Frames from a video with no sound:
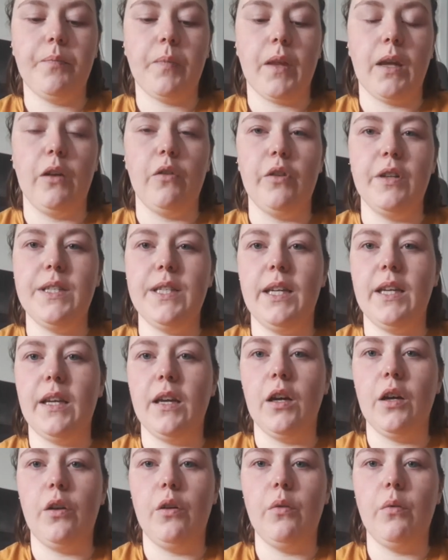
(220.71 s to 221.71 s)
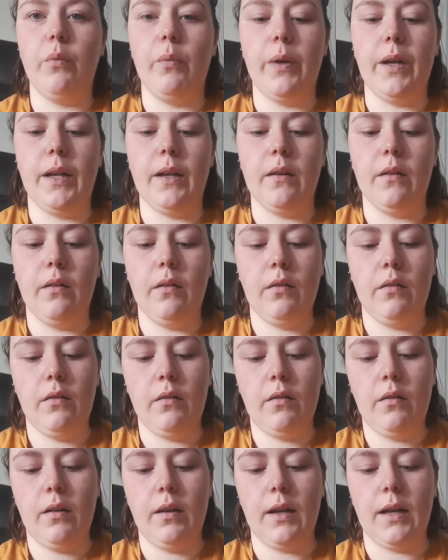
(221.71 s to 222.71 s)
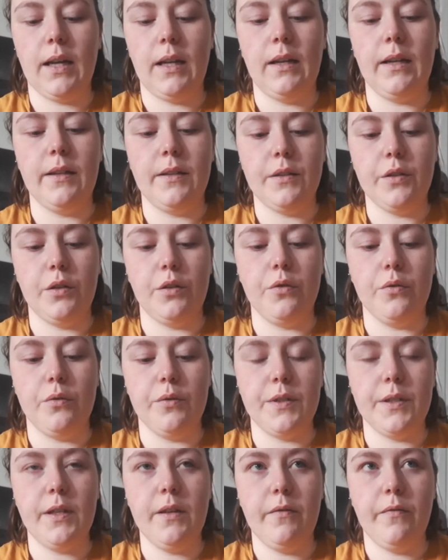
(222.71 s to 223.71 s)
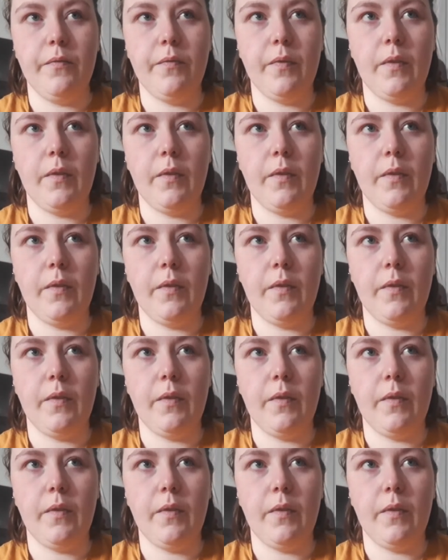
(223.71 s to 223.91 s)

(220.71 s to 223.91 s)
and we'll take it out when I need to use it.